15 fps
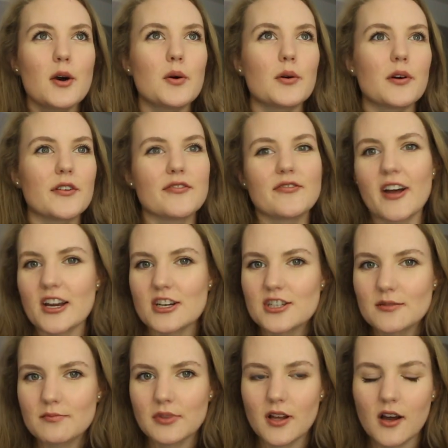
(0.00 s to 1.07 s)
or
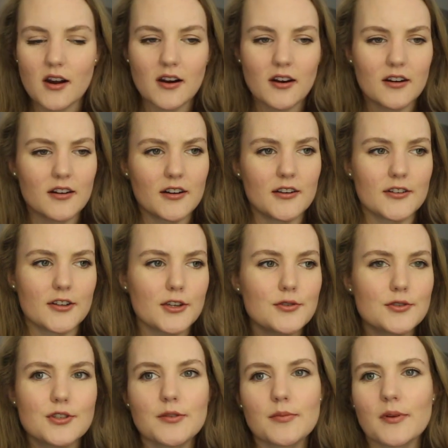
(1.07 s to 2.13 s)
fashion blogger or
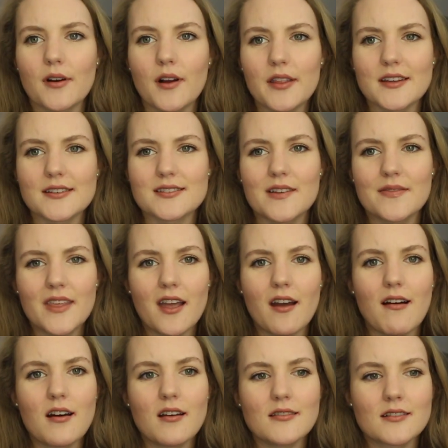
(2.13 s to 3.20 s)
YouTuber, all that stuff, they
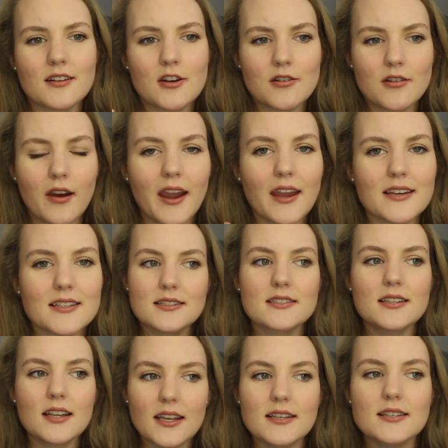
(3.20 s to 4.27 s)
all create
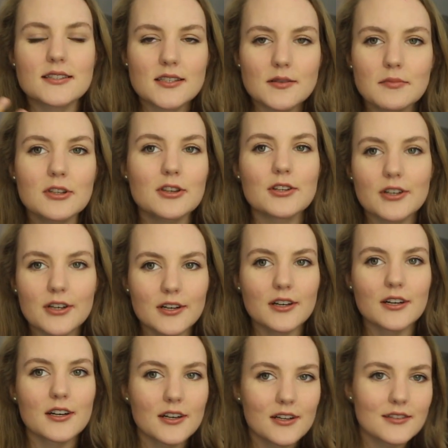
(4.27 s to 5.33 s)
like
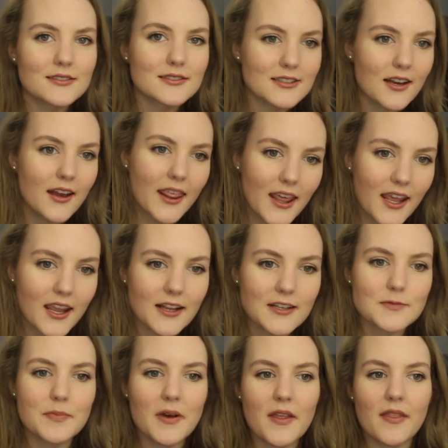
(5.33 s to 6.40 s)
similar
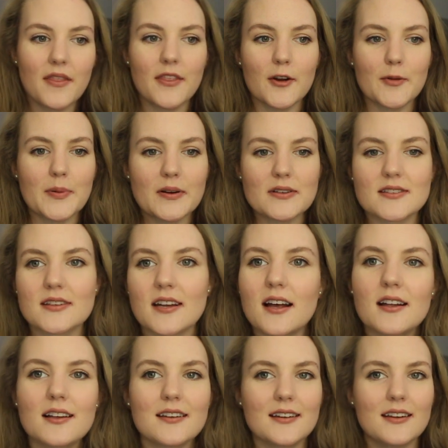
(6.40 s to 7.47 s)
things, but their
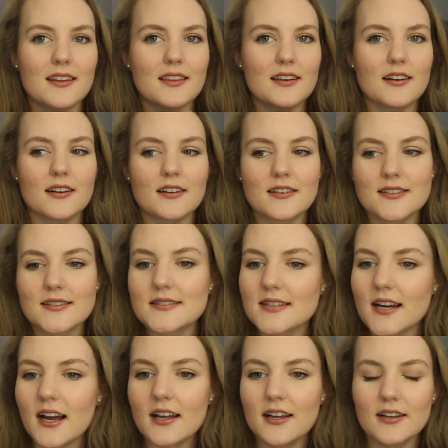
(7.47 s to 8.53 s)
personality, their
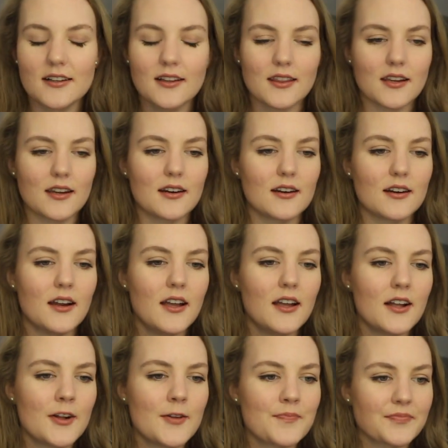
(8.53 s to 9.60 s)
style, their
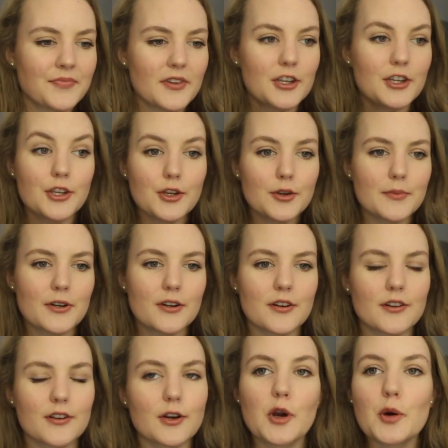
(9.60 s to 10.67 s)

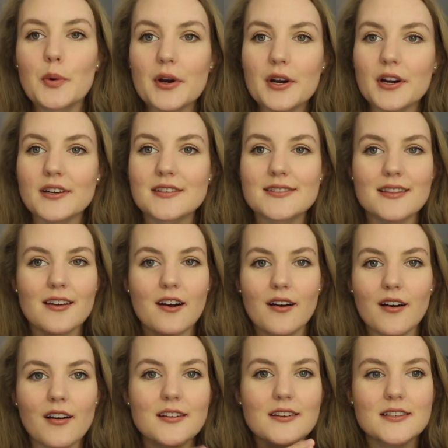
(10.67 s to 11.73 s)
humor, their quirks
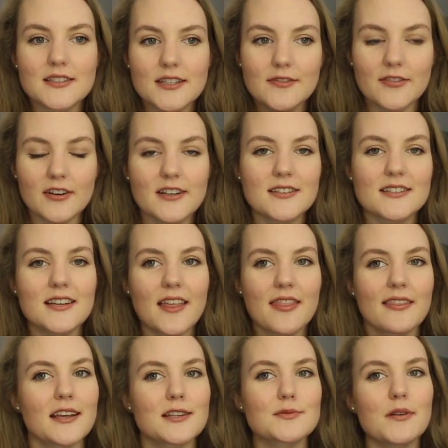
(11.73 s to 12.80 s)
are all different,
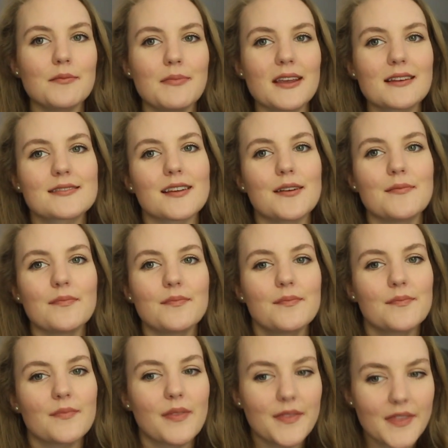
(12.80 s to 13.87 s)
and that's what makes them,
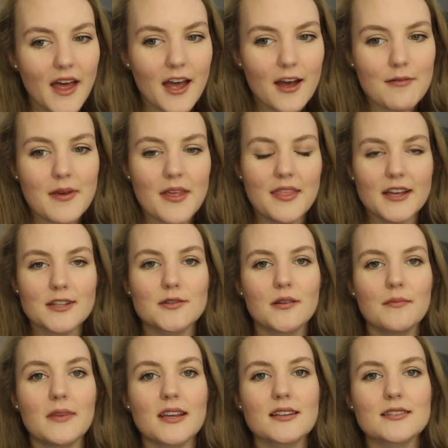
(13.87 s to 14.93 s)
and that's
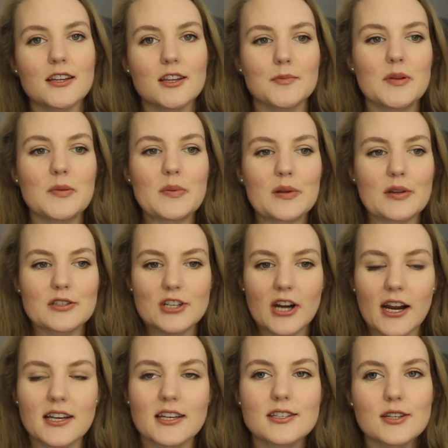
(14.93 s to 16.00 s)
what makes other people
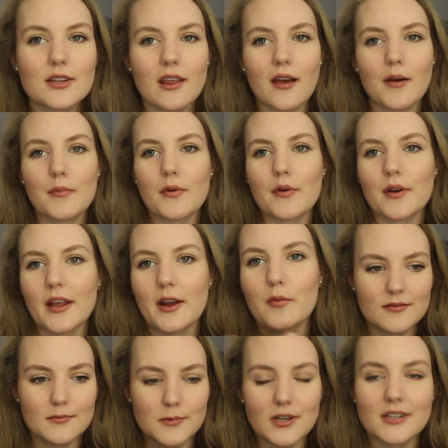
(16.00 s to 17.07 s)
attracted to them or like
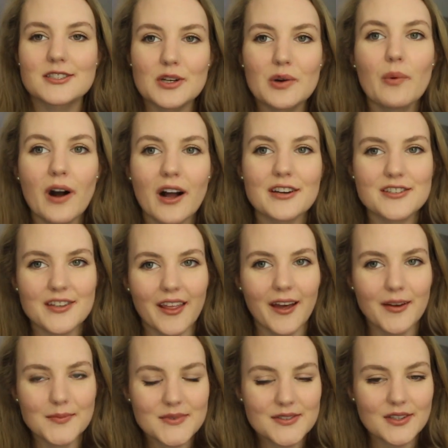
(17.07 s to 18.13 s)
want to watch
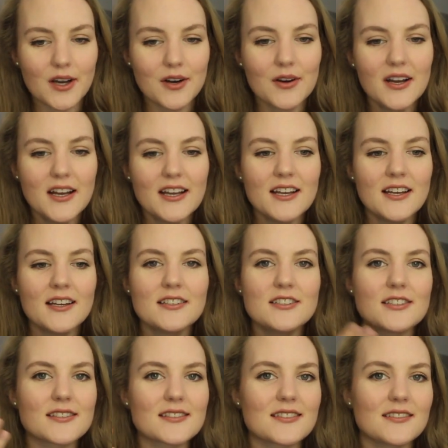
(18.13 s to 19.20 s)
them. So
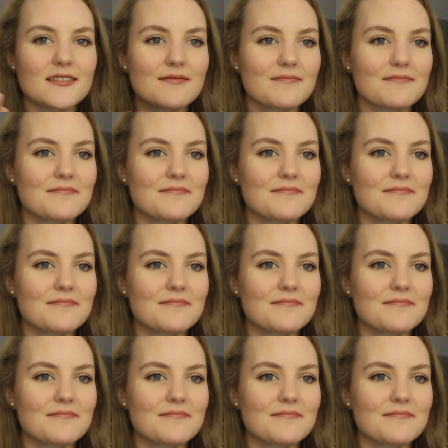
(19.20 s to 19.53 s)
just,